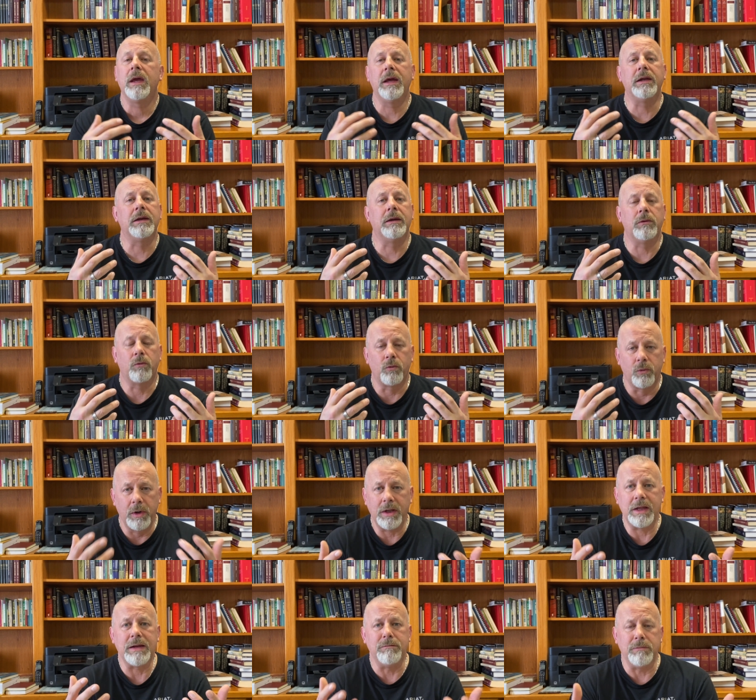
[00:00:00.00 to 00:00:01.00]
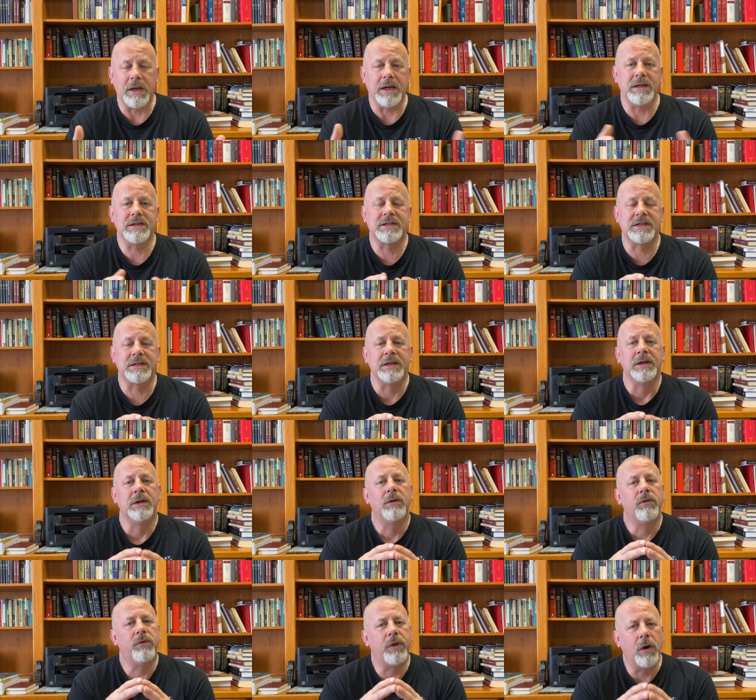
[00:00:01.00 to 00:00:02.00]
It really means
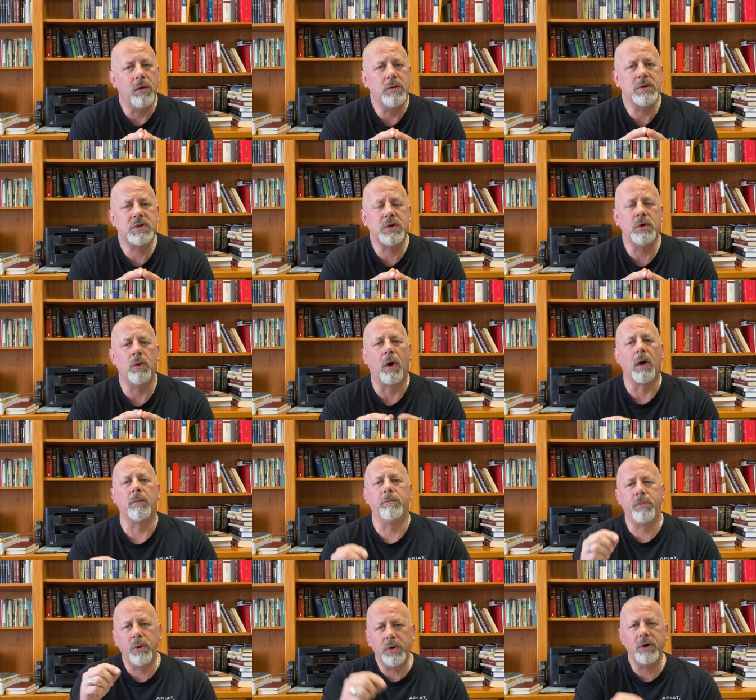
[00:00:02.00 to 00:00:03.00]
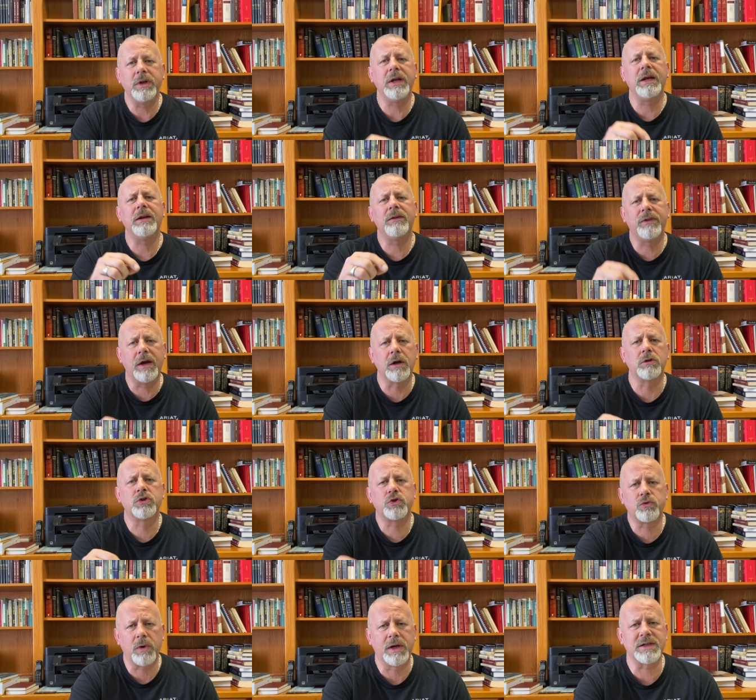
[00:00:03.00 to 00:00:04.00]
those who are putting their
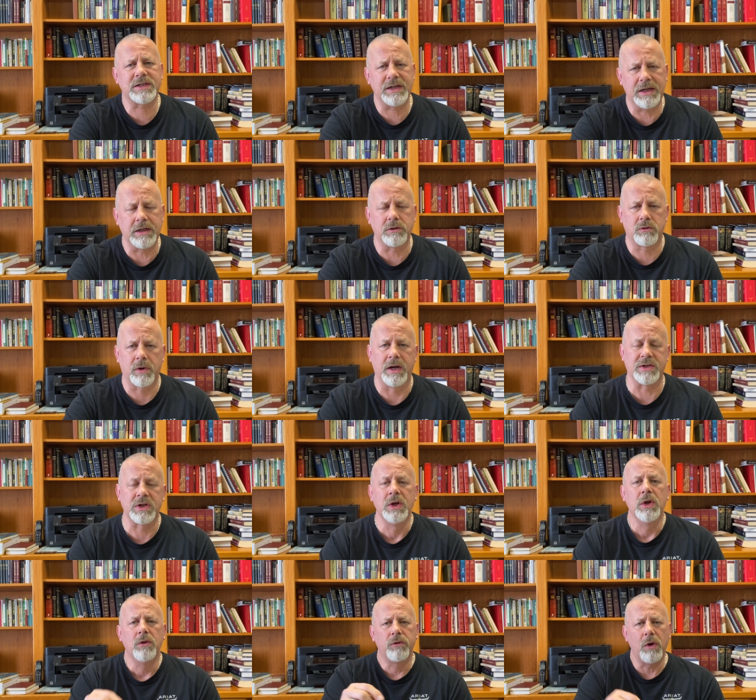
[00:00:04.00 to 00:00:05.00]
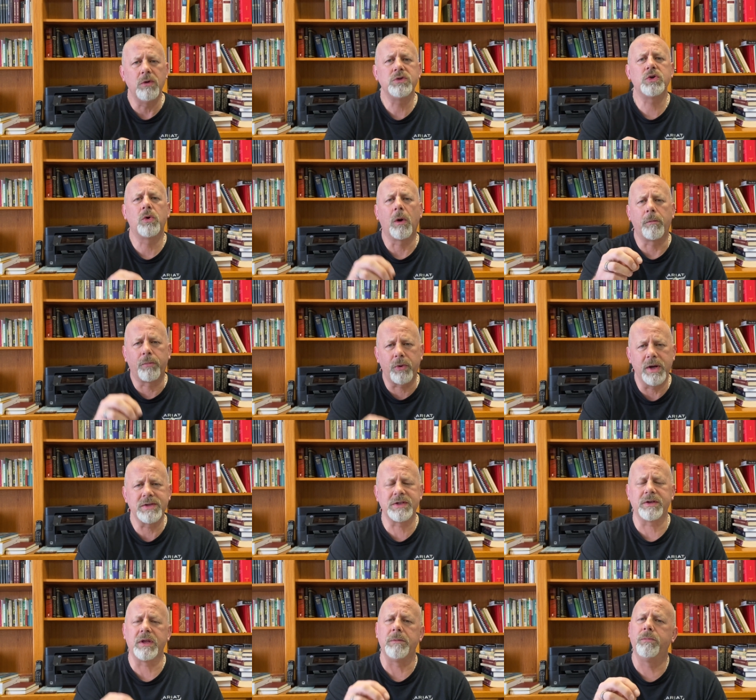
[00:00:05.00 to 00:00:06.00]
trust in Christ, those who are
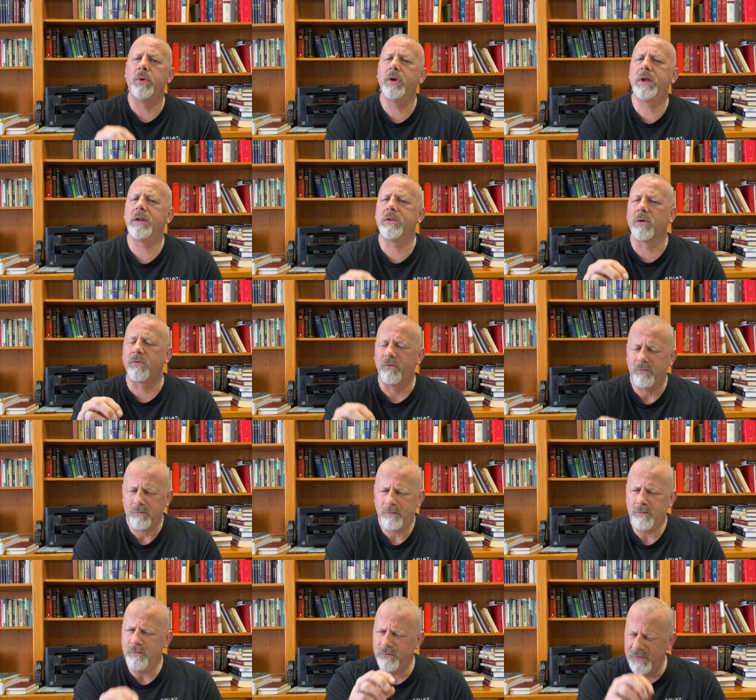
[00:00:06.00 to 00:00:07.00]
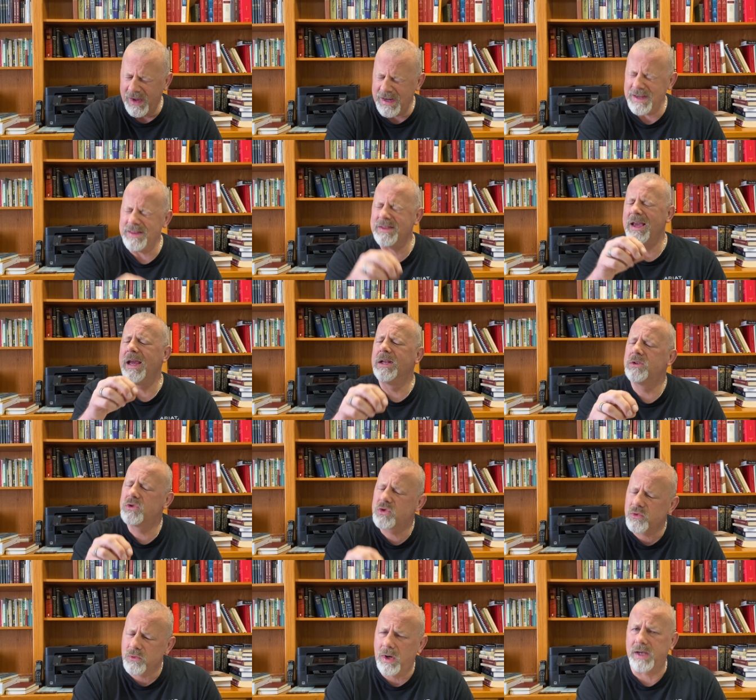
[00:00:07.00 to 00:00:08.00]
presently putting their faith
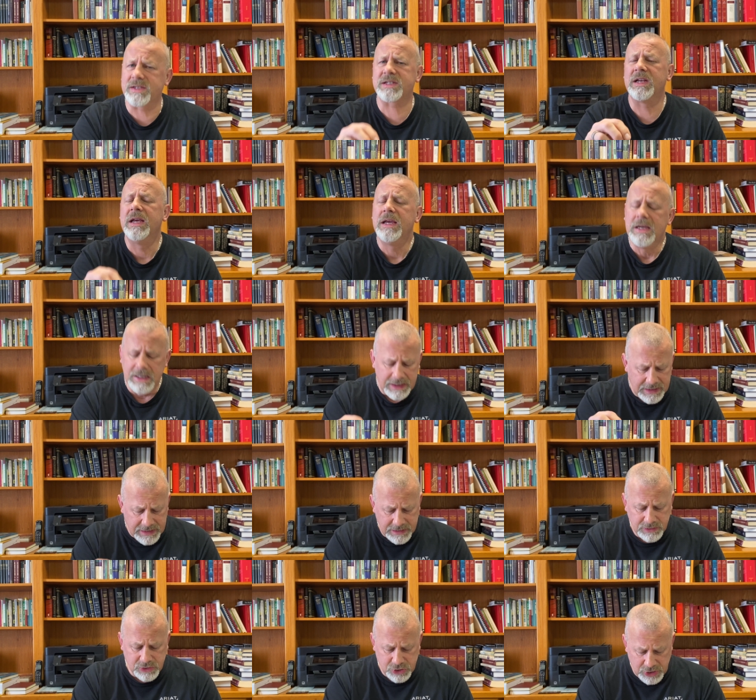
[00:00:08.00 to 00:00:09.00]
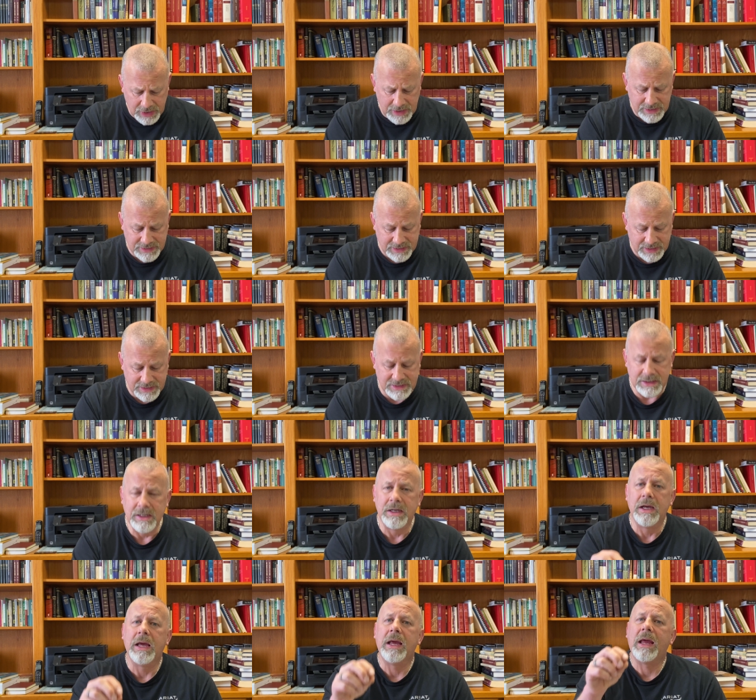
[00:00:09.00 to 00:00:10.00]
and trust in Jesus
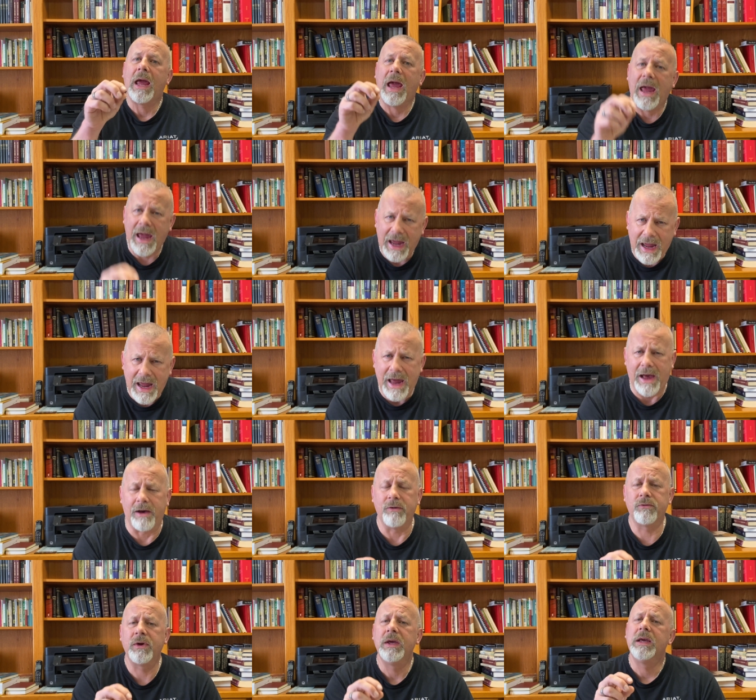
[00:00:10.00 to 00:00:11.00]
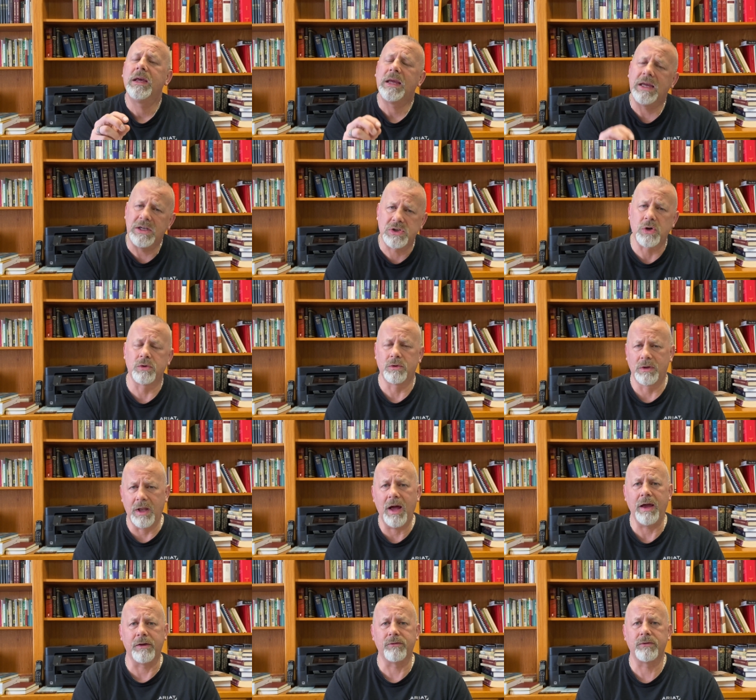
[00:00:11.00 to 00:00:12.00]
have eternal
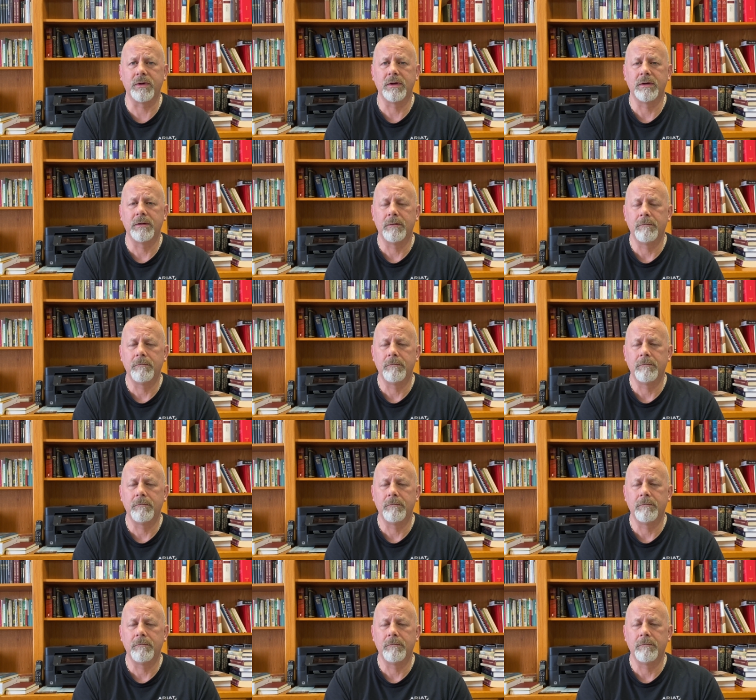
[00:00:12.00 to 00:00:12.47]
life.